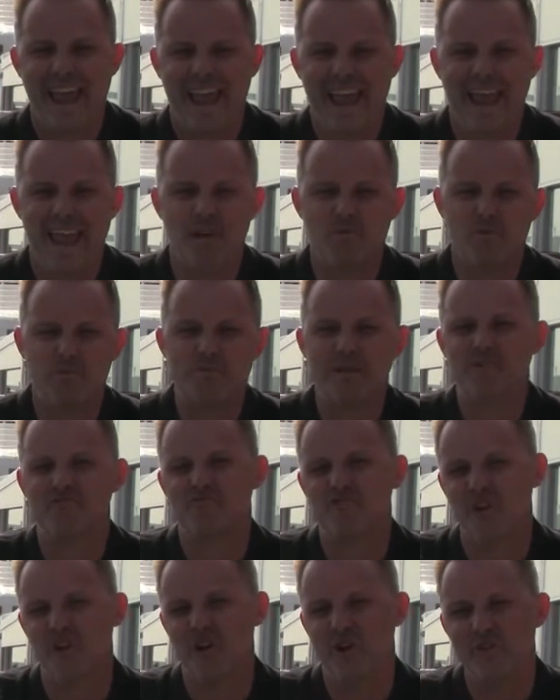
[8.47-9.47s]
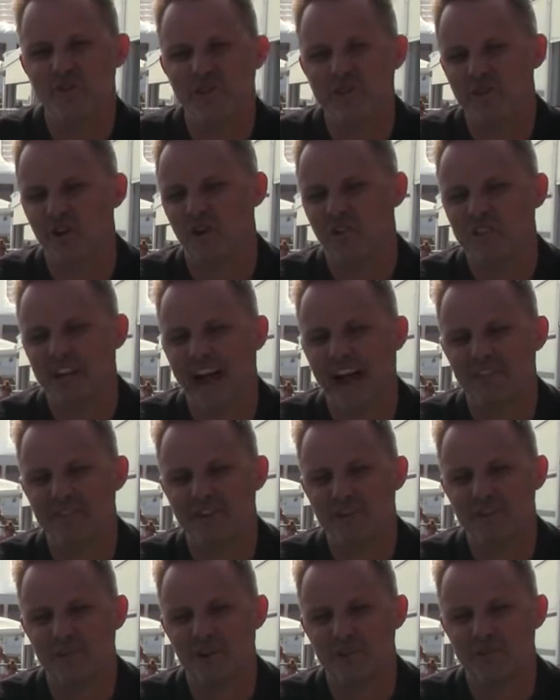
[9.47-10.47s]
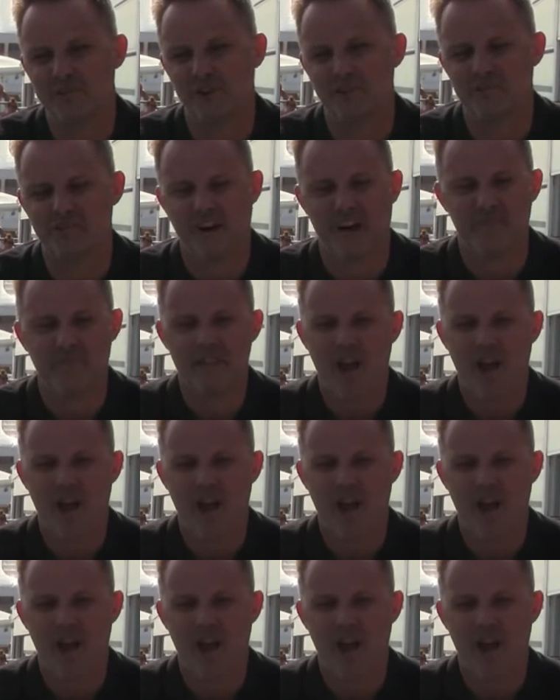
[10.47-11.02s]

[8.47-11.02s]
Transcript: It would be rude not to have a cruise offer.